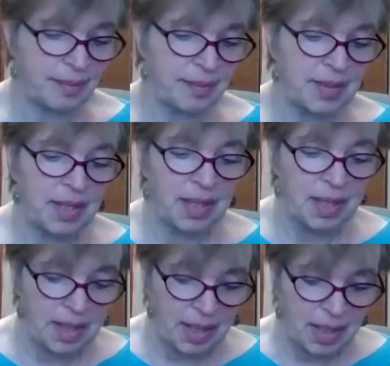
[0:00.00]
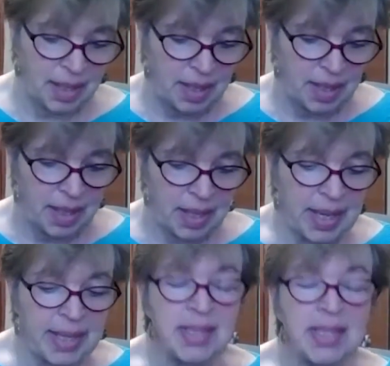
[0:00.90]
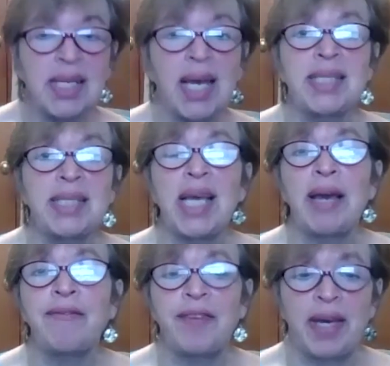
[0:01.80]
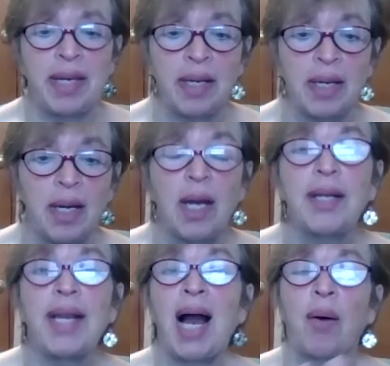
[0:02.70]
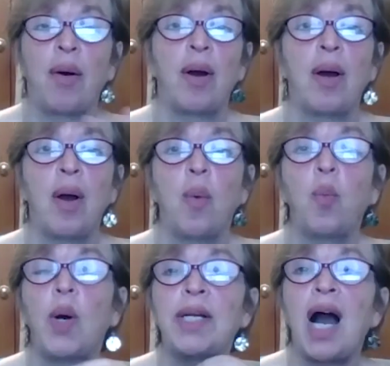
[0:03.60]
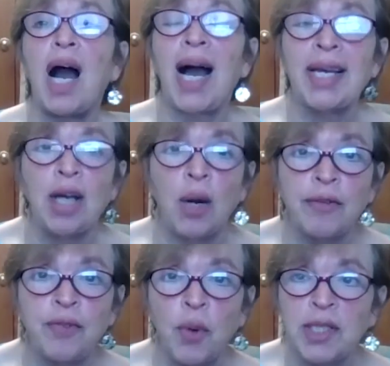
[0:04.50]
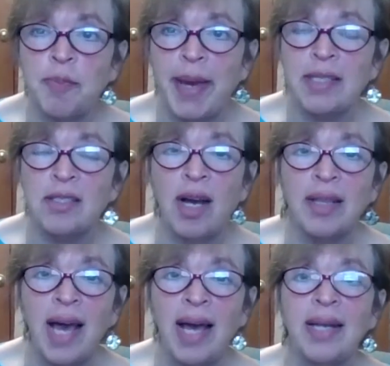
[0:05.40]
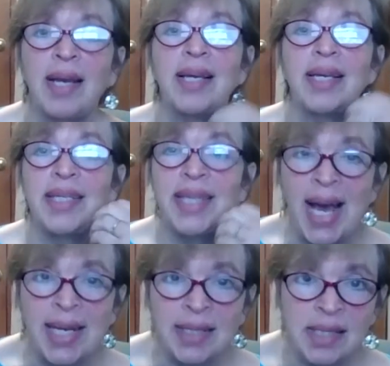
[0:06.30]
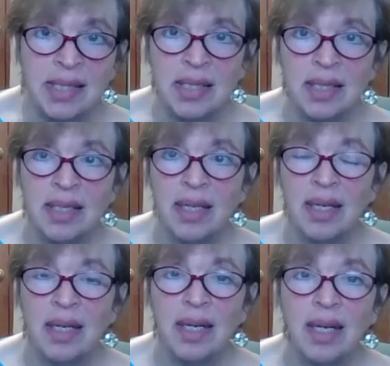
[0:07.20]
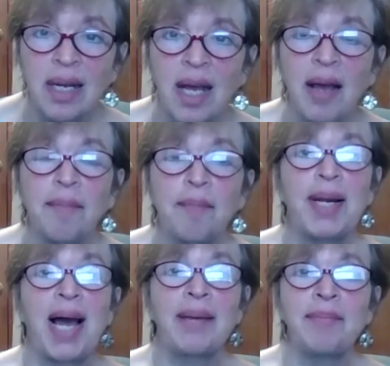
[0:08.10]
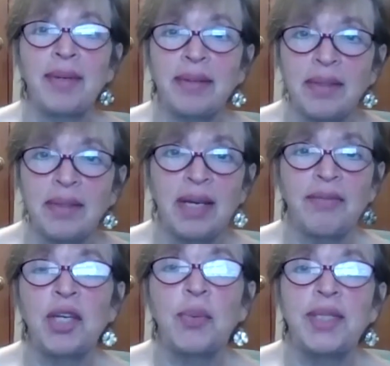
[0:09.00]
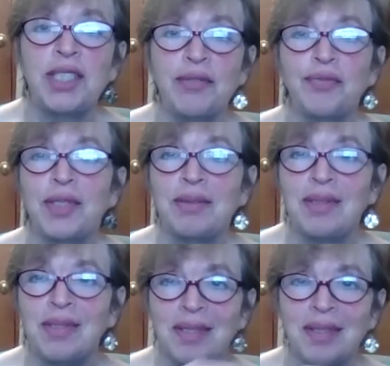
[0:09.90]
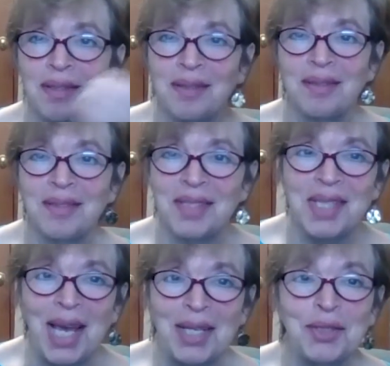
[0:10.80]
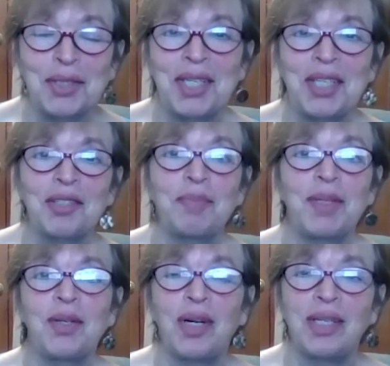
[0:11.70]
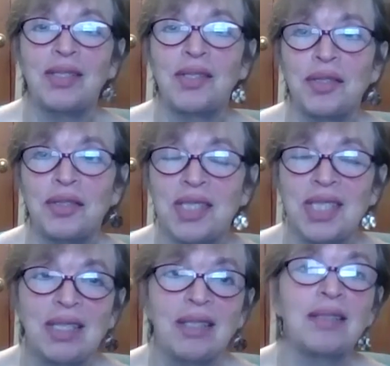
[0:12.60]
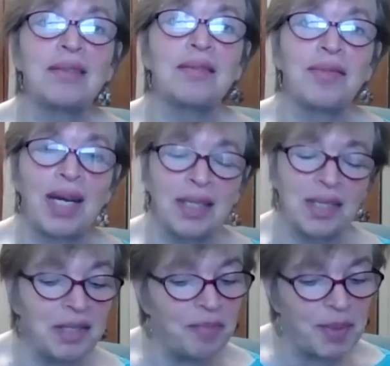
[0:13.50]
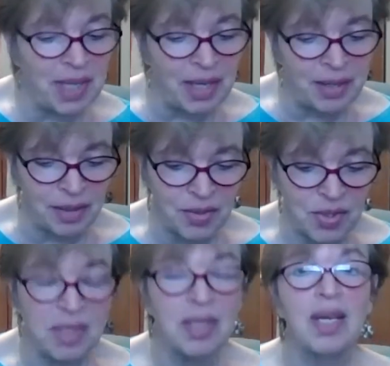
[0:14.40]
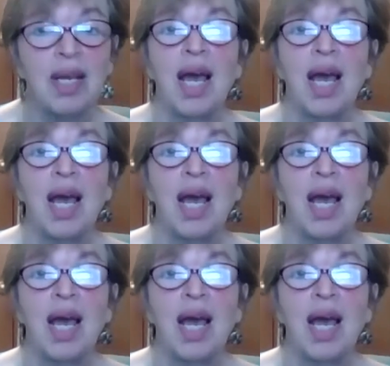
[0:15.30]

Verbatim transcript: Seven. She got seven points. It's it's iffy. Now, would I go to four spades on that? Yes, but I'm giving you a different standard here because you're still relative beginners.